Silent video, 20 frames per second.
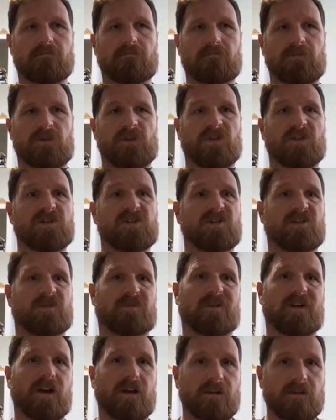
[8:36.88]
dodgy
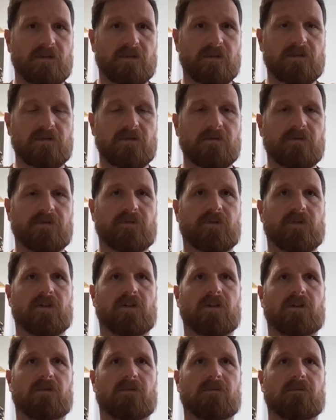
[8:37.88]
operators
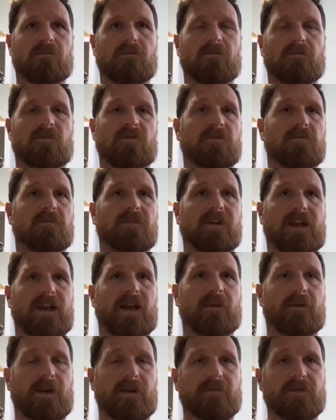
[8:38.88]
from being
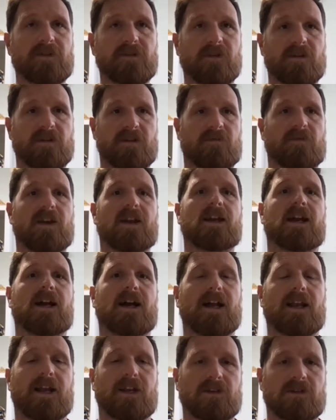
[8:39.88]
able to advertise if they
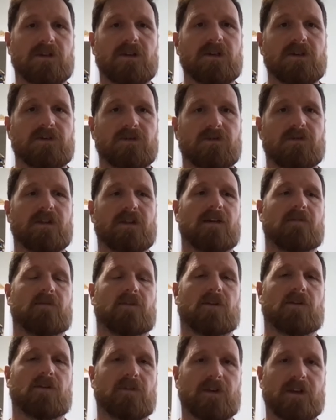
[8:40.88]
can't actually do that
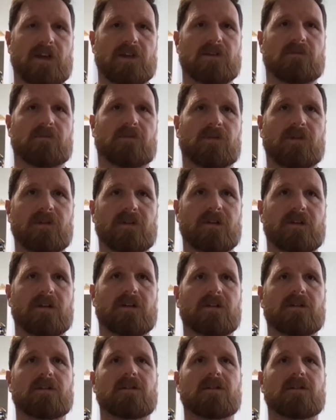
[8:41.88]
verification process.